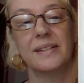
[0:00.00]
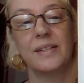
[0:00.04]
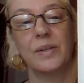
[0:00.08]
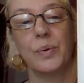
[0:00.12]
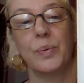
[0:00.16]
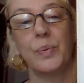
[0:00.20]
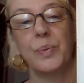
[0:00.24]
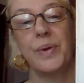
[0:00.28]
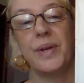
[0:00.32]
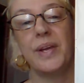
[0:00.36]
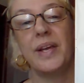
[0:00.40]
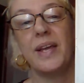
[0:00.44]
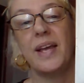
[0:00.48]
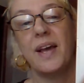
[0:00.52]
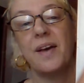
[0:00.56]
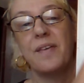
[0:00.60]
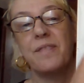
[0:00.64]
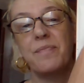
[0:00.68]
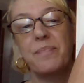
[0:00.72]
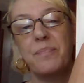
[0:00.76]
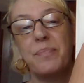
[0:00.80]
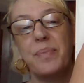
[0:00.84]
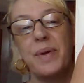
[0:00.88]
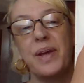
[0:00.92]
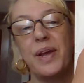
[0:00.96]
We
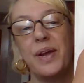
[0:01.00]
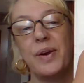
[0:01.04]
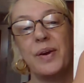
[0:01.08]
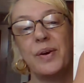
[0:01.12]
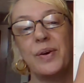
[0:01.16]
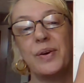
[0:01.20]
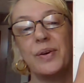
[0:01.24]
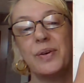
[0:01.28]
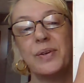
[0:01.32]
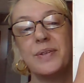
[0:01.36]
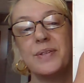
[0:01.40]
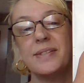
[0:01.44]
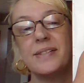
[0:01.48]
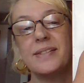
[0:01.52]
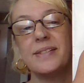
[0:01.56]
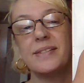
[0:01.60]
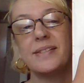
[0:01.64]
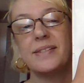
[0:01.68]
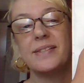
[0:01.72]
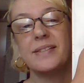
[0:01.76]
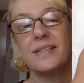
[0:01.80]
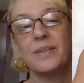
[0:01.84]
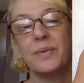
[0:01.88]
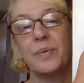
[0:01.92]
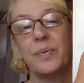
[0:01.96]
have bears.
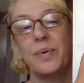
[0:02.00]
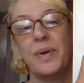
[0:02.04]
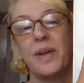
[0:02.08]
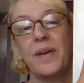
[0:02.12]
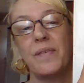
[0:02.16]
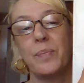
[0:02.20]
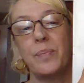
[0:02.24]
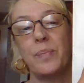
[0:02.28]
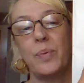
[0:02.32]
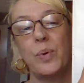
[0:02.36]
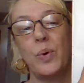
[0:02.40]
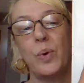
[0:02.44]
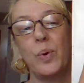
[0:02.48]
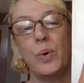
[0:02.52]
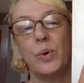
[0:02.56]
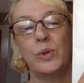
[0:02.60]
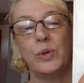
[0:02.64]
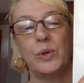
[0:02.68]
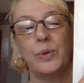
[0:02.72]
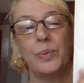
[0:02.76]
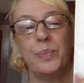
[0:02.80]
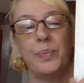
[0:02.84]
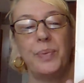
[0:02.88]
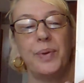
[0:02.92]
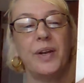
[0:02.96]
We have a
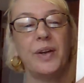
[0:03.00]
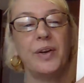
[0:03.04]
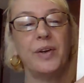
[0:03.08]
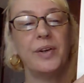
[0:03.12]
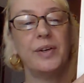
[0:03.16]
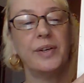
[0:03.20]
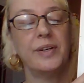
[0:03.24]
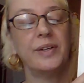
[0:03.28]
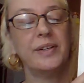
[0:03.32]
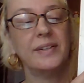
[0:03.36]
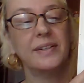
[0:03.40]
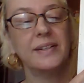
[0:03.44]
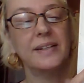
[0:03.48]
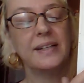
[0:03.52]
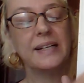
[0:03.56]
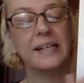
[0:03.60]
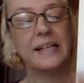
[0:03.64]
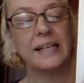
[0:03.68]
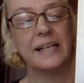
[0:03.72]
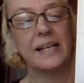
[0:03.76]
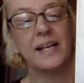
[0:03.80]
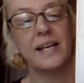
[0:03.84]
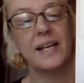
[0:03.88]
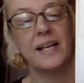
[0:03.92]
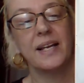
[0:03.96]
polar bear.
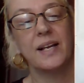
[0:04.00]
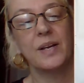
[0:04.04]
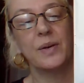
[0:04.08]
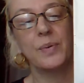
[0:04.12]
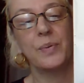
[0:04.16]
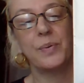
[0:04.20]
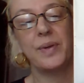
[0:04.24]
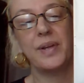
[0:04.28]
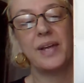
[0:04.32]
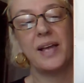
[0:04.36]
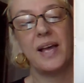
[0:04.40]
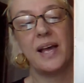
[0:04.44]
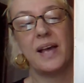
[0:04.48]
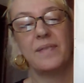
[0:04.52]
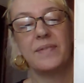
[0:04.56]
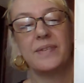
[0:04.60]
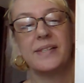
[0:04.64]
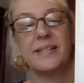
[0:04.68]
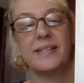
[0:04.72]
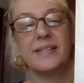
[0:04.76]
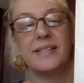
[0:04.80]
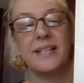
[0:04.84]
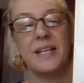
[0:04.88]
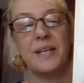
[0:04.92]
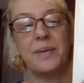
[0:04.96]
We have a
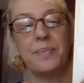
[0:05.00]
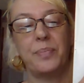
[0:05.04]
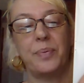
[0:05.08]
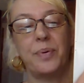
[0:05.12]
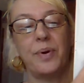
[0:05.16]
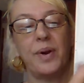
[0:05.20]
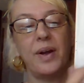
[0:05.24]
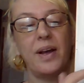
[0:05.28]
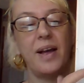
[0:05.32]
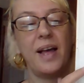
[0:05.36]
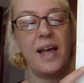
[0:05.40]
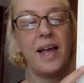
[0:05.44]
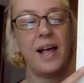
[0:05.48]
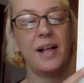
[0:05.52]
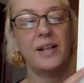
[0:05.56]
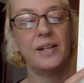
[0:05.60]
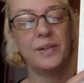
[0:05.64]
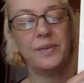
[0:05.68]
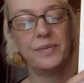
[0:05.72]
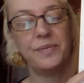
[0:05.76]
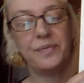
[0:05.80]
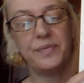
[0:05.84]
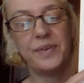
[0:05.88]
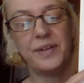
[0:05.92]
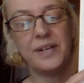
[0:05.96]
zebra,
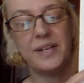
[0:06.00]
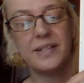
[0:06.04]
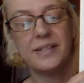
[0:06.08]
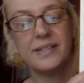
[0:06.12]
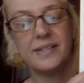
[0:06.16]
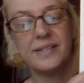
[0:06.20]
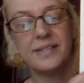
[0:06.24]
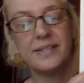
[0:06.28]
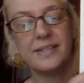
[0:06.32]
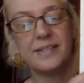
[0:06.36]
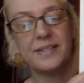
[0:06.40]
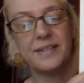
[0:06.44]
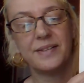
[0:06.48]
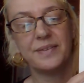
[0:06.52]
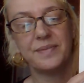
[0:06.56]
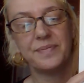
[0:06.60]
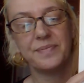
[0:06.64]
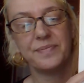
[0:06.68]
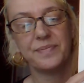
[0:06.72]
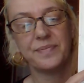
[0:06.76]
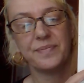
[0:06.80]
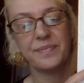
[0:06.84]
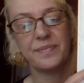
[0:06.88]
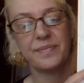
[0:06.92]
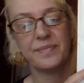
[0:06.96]
elephants,
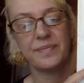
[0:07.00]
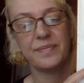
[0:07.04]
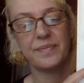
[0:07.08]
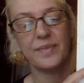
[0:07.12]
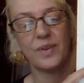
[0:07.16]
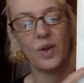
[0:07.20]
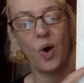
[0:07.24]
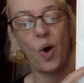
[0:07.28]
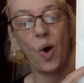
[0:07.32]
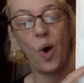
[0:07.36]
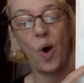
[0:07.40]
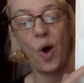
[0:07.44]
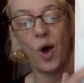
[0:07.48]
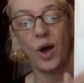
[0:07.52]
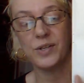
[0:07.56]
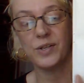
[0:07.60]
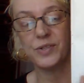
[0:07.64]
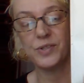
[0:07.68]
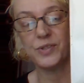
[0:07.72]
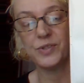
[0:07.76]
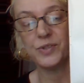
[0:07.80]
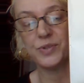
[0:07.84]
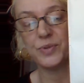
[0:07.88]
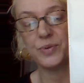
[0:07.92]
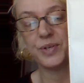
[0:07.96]

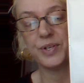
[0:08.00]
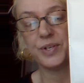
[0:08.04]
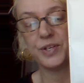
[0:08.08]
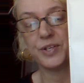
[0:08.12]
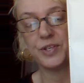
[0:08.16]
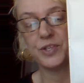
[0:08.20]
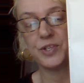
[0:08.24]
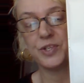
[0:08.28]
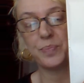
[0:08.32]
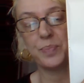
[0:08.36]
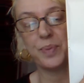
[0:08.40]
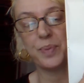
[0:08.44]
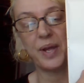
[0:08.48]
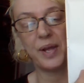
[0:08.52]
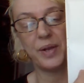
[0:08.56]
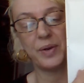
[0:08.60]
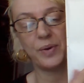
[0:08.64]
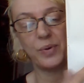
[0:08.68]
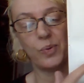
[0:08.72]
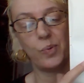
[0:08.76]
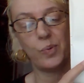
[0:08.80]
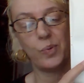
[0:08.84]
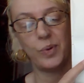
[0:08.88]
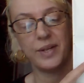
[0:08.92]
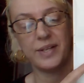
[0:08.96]
ostrich,
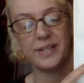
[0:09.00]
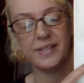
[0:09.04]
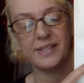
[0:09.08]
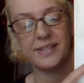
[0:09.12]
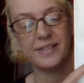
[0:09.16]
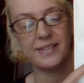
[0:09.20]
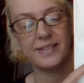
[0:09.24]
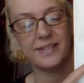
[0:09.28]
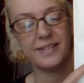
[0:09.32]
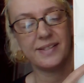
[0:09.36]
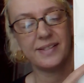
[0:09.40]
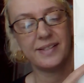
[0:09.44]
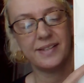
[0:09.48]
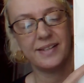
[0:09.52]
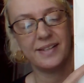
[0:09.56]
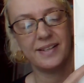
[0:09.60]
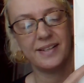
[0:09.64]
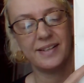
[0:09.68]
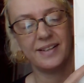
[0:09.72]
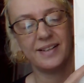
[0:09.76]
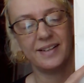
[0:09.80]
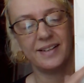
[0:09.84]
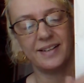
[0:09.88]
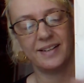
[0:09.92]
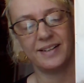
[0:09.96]
penguins.
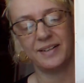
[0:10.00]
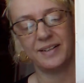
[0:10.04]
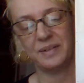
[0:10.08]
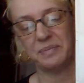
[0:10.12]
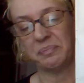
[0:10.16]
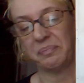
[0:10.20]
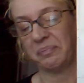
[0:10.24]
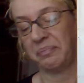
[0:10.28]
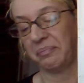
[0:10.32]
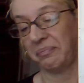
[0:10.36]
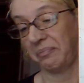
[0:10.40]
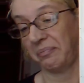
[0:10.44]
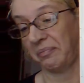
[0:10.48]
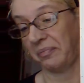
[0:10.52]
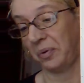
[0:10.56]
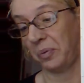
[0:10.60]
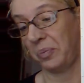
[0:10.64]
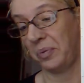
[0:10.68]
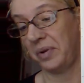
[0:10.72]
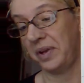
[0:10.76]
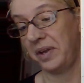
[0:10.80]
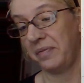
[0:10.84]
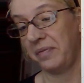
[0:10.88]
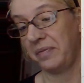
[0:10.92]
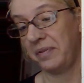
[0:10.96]

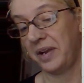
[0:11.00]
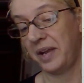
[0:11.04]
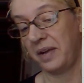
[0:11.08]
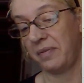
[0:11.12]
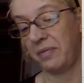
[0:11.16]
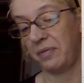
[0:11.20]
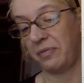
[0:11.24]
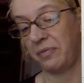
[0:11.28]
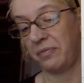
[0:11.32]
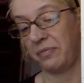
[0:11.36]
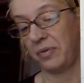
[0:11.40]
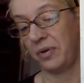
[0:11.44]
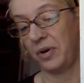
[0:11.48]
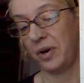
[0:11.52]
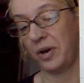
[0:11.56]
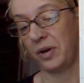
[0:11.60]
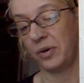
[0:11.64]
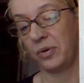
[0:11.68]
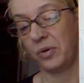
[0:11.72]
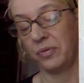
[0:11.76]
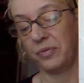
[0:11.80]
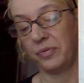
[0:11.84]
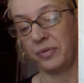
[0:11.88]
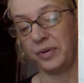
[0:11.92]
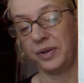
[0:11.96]
We even have a
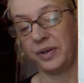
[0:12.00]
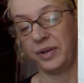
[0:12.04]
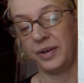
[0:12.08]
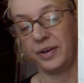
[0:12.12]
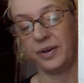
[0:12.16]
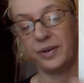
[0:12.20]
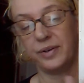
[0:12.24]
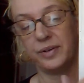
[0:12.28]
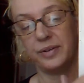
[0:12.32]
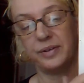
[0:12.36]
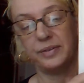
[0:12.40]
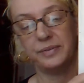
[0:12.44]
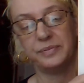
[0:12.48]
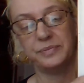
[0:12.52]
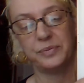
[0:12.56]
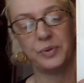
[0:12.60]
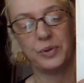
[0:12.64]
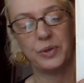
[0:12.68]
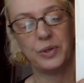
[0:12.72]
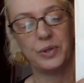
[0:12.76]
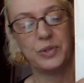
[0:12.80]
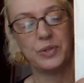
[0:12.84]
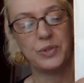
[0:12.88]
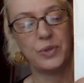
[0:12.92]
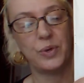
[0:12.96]
frog over here,
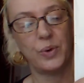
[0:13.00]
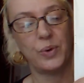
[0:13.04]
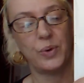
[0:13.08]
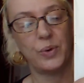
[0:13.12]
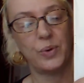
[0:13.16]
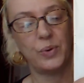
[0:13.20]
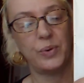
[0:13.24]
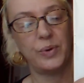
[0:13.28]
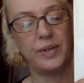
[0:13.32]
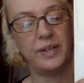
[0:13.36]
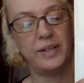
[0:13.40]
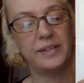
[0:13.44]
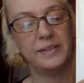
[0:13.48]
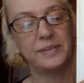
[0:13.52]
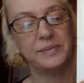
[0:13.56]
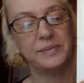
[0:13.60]
or a toad.